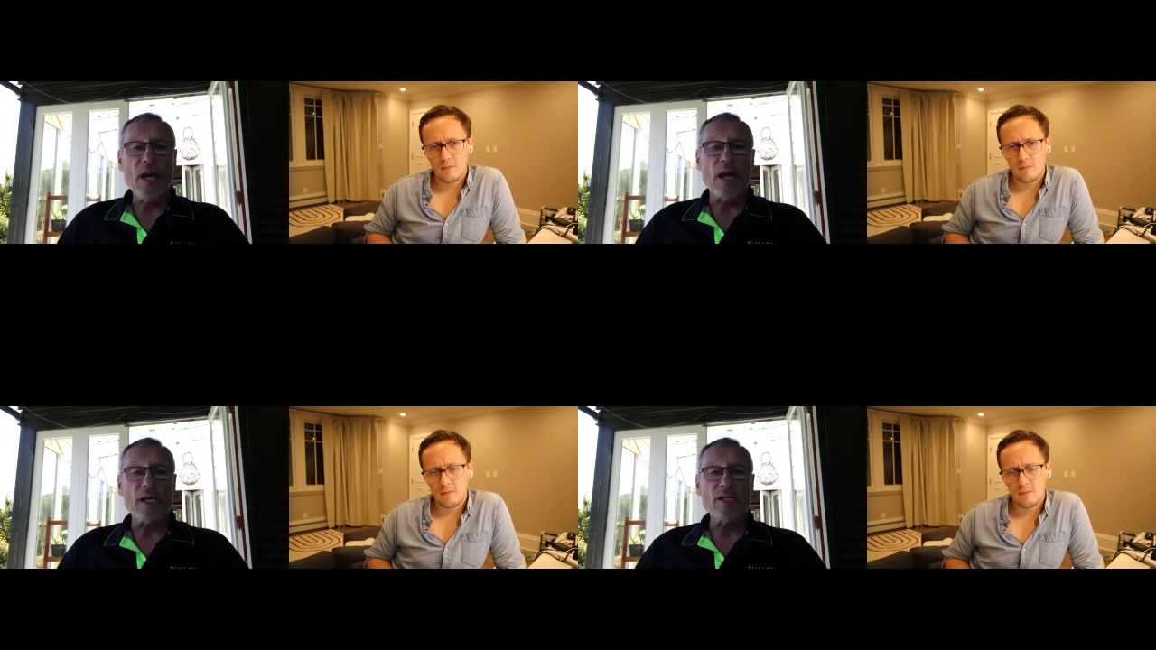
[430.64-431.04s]

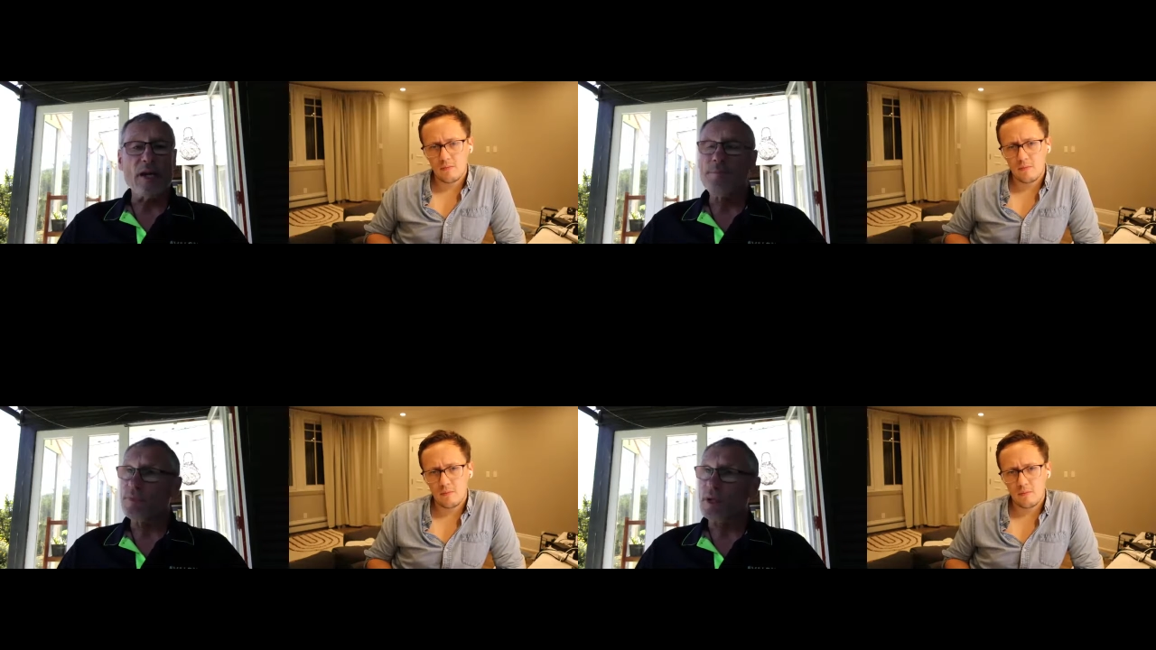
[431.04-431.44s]
Speaker 1: And
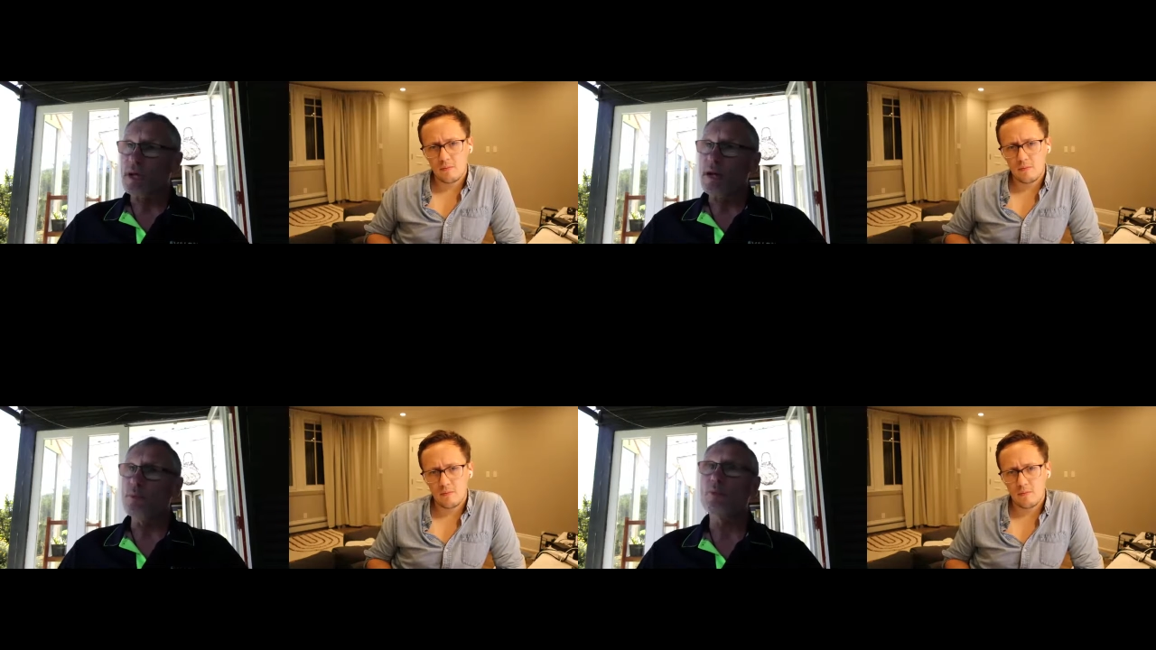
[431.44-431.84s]
um,
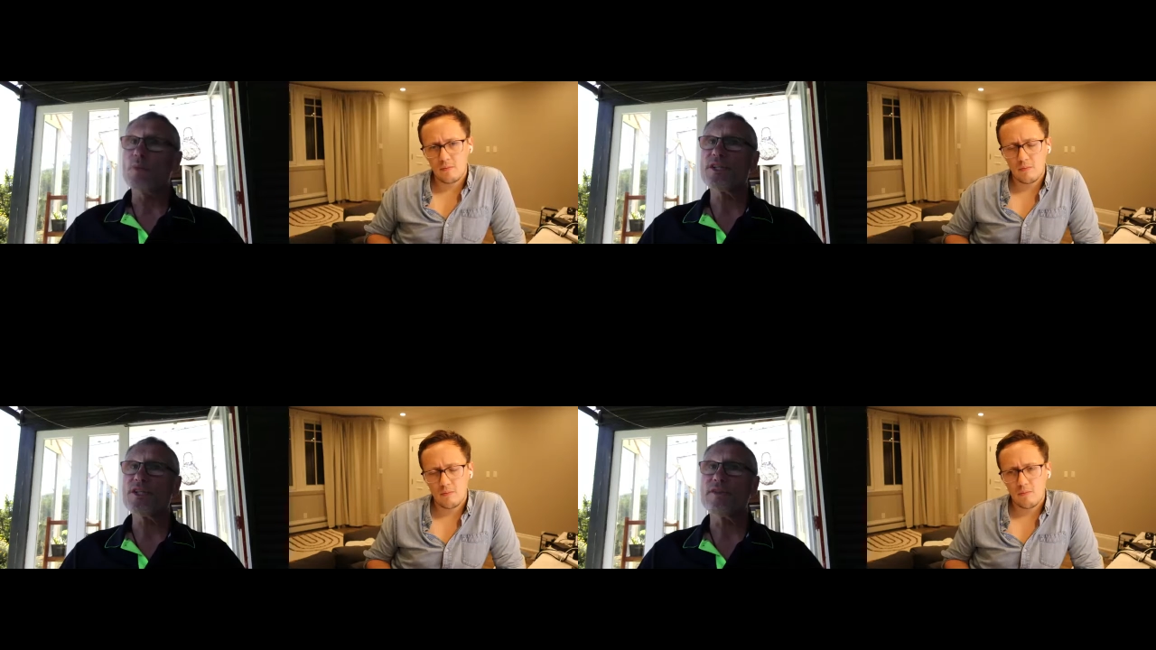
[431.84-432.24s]

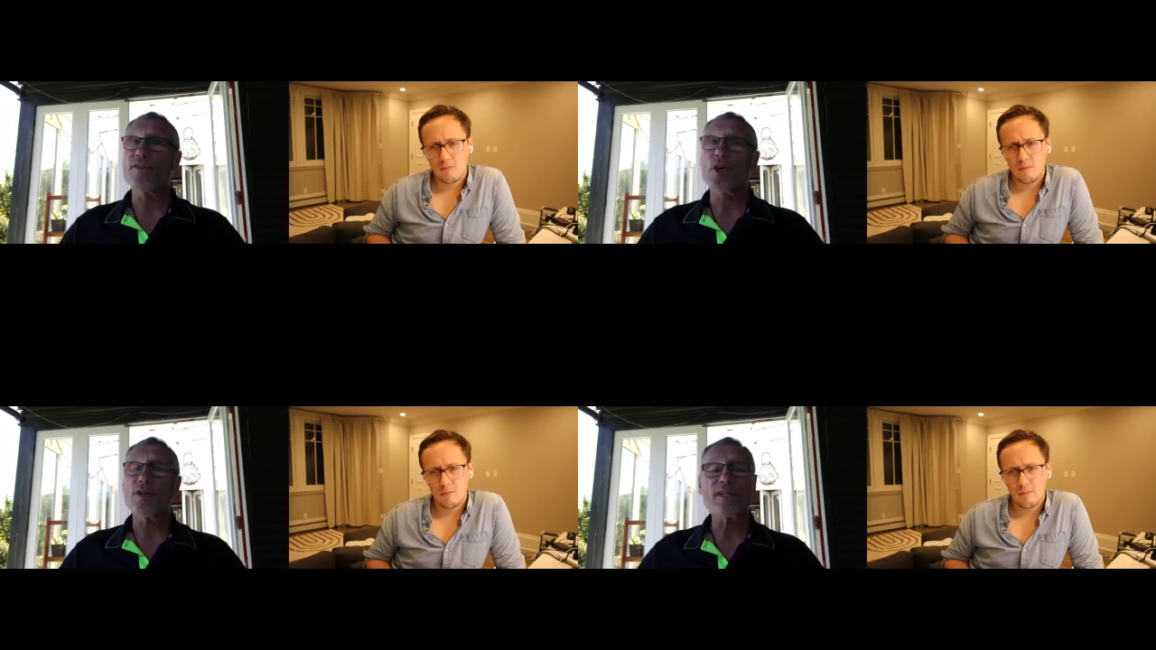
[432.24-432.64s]
once you've
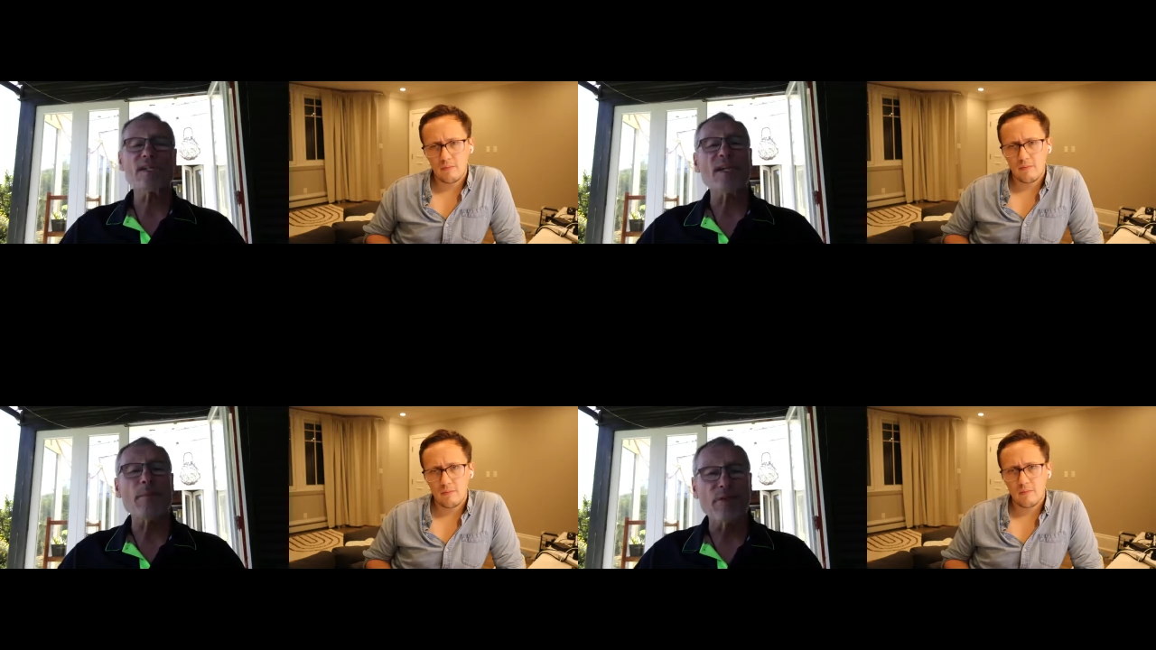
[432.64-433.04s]
got
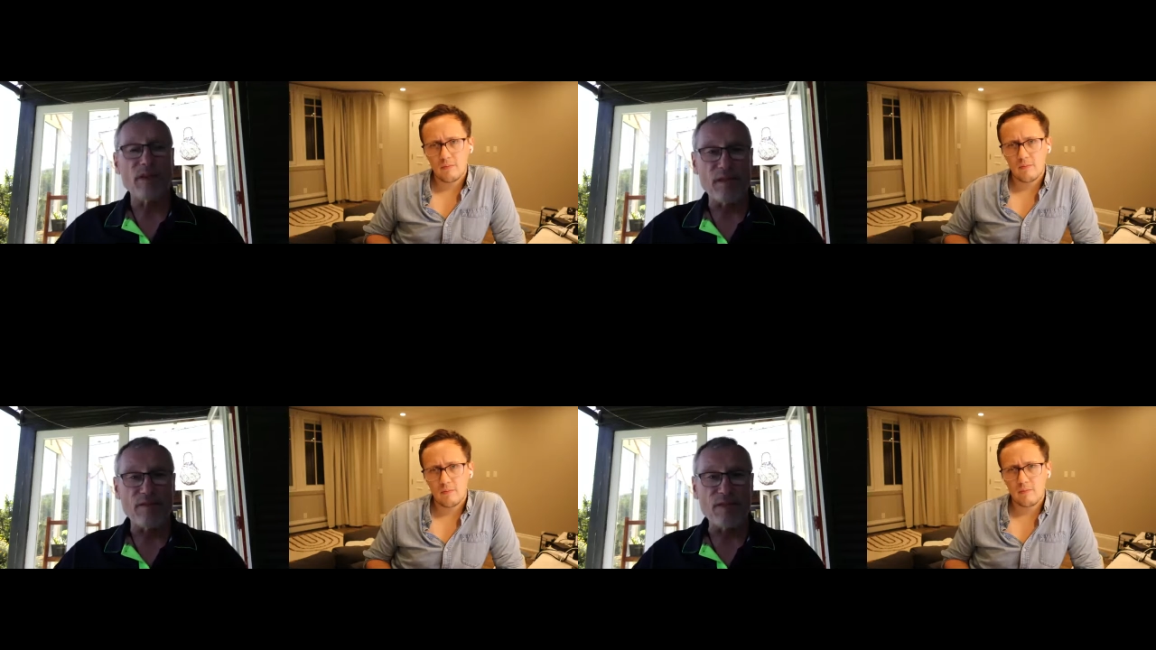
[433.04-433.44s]

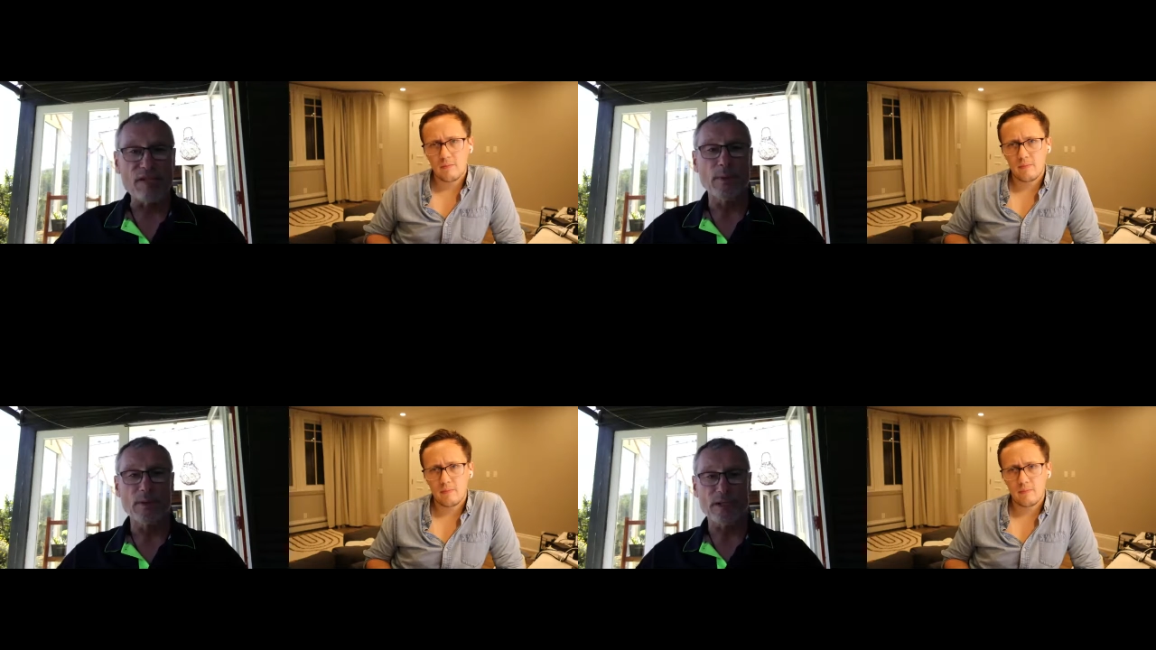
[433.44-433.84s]
something
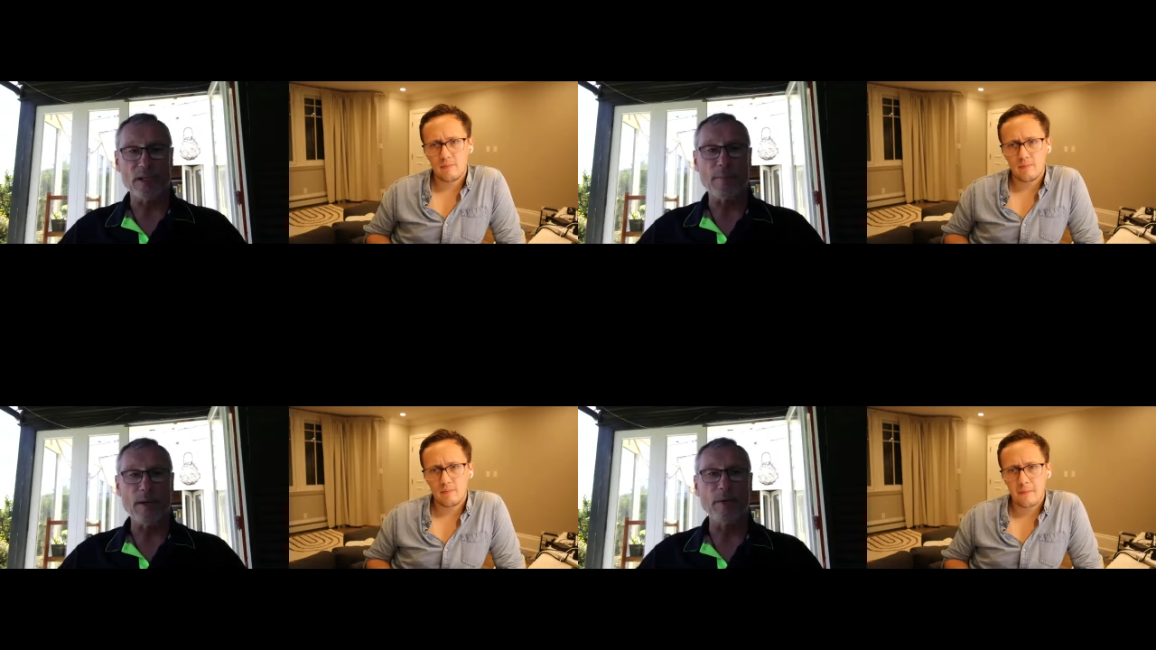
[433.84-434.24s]
visible to the
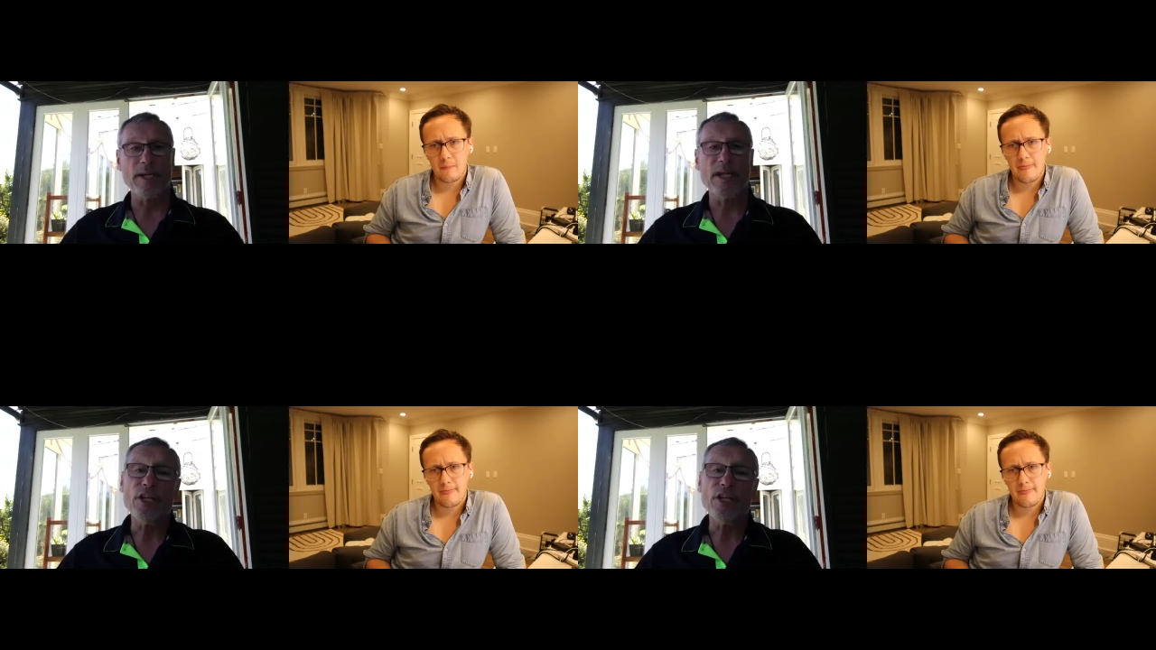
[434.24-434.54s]
public,